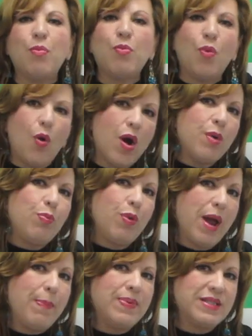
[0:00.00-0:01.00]
more
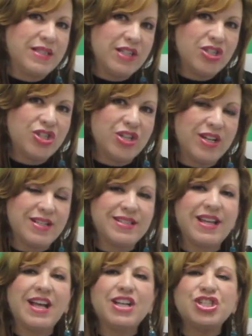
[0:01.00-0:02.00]

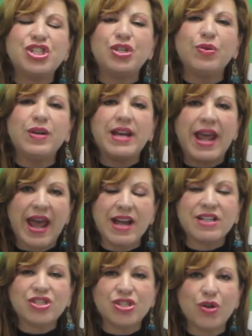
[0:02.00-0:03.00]
prepositions to
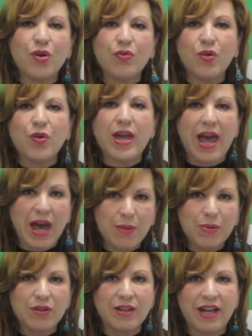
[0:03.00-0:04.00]
enhance your
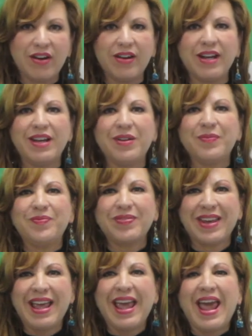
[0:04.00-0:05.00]
vocabulary
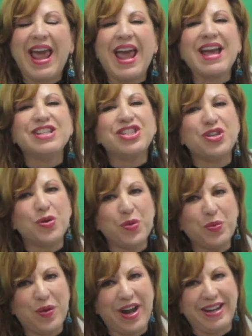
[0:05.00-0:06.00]
and your
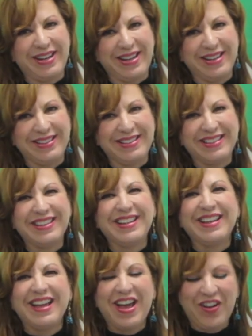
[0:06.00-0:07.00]
writing.
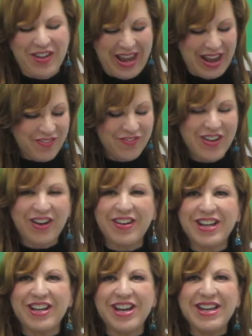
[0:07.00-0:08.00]
Okay,
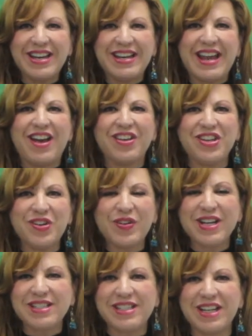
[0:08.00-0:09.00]
very good. Now you
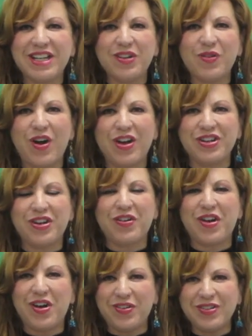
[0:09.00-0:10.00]
continue on your
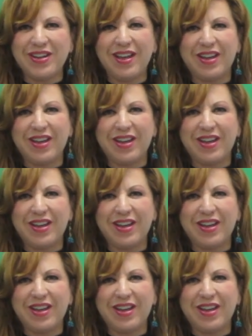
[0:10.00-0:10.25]
own.